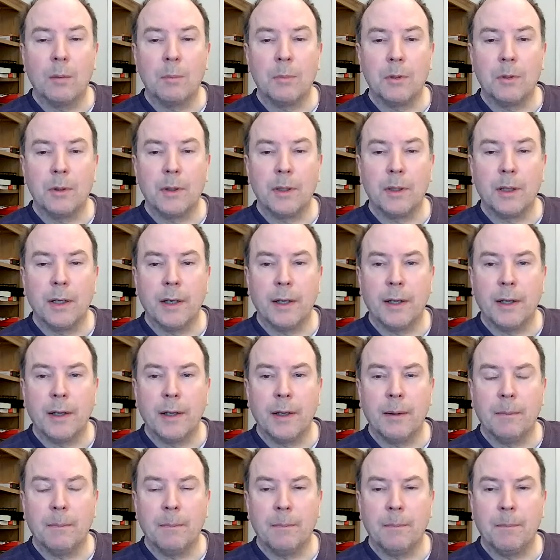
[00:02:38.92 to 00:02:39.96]
and I'm doing
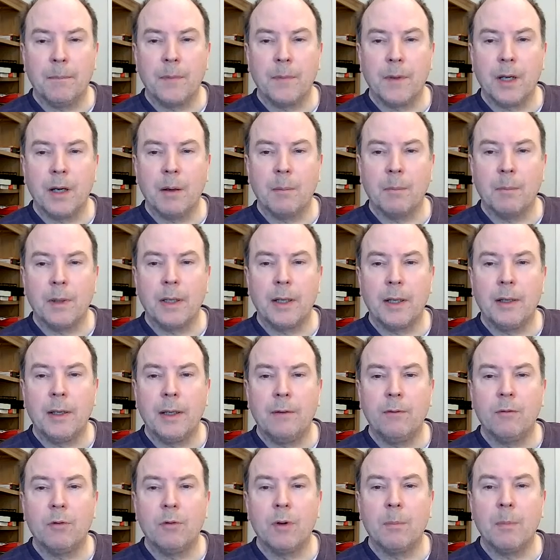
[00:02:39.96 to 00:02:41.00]
a I'm
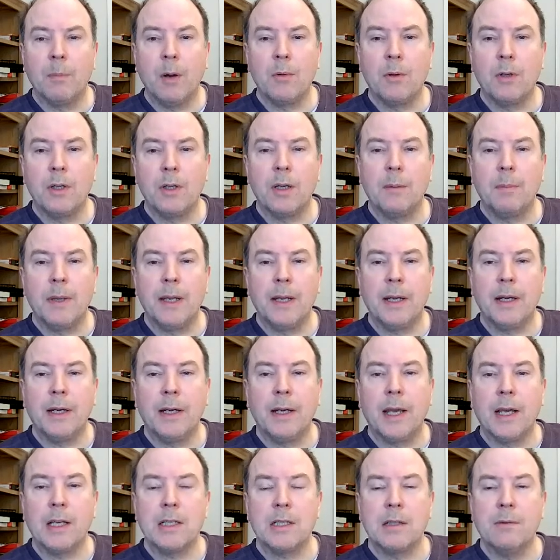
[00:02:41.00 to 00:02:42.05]
remotely
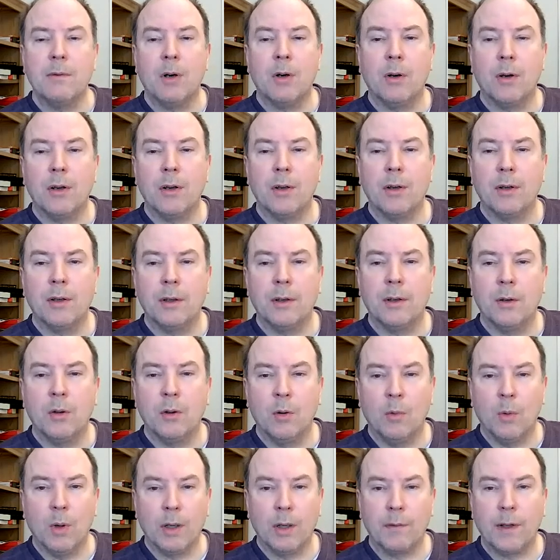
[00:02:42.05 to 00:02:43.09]
being guest of honor,
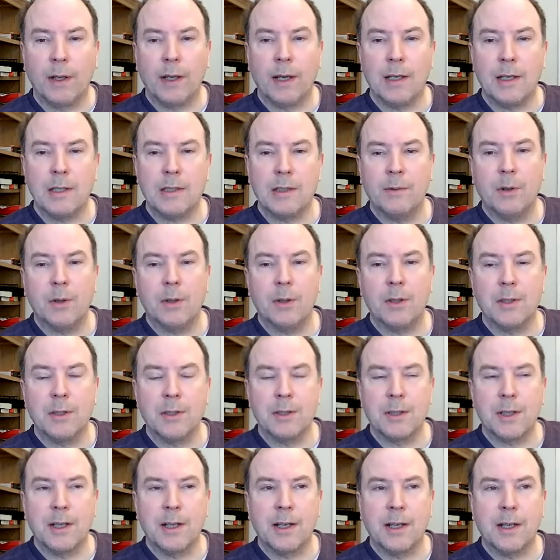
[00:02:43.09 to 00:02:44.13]
or one of the guests of
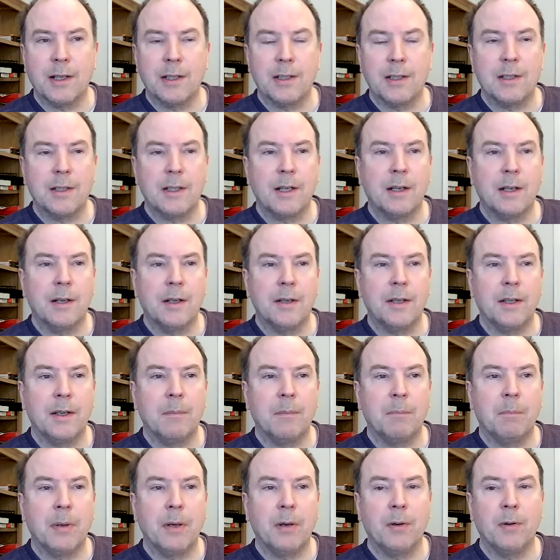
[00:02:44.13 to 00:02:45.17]
honors, at
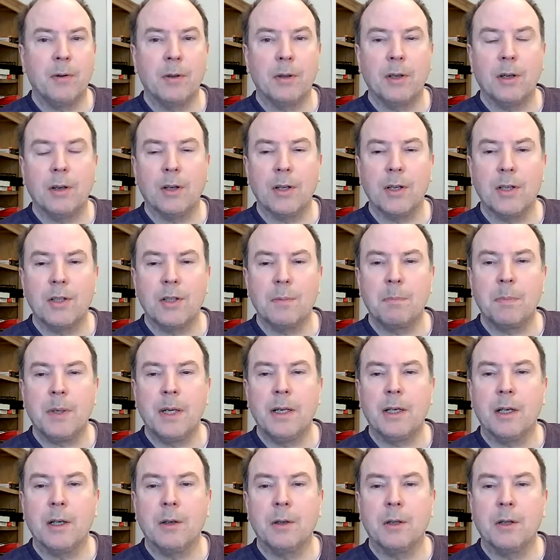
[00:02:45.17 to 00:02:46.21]
the Imperial College
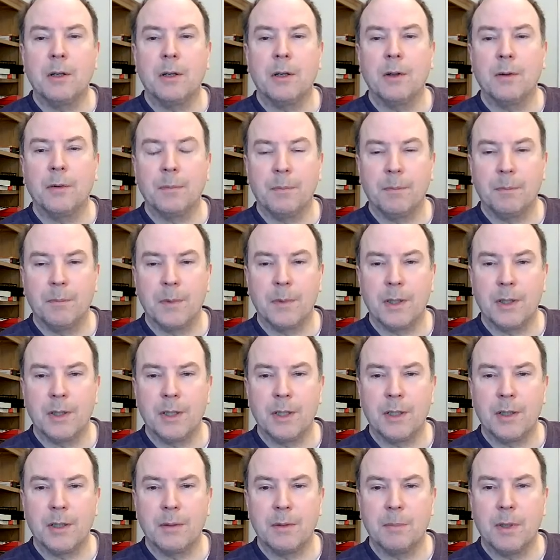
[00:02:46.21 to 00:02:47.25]
PicoCon,
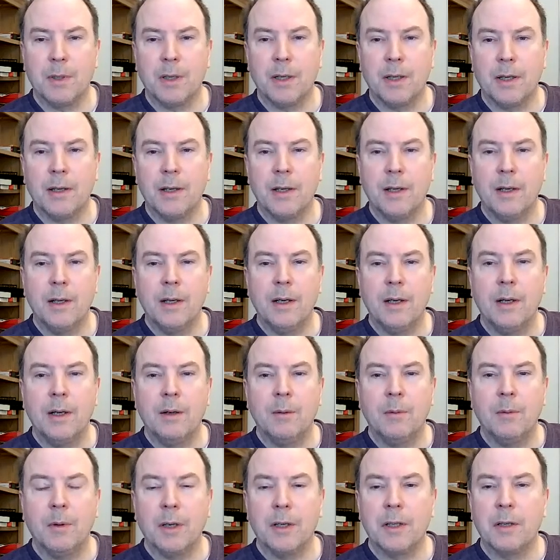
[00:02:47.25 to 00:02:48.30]
which is my
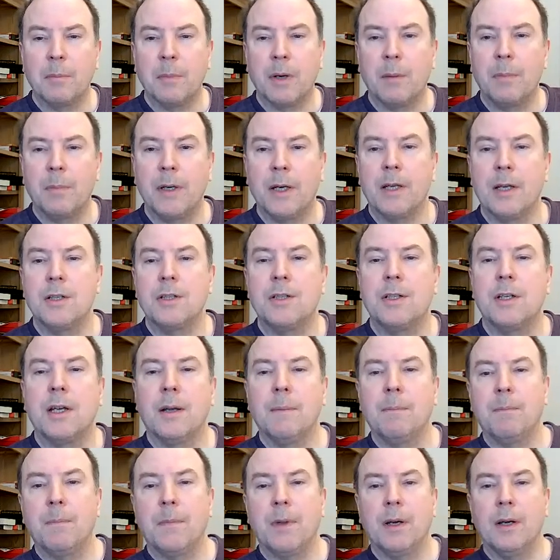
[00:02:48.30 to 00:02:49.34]
where I did my PhD.
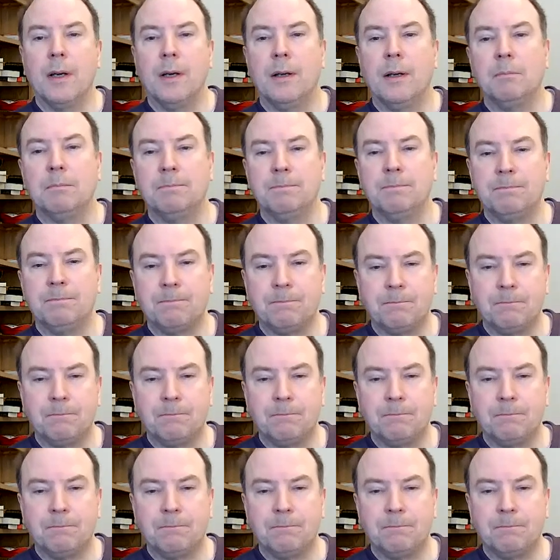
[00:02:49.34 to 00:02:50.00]
I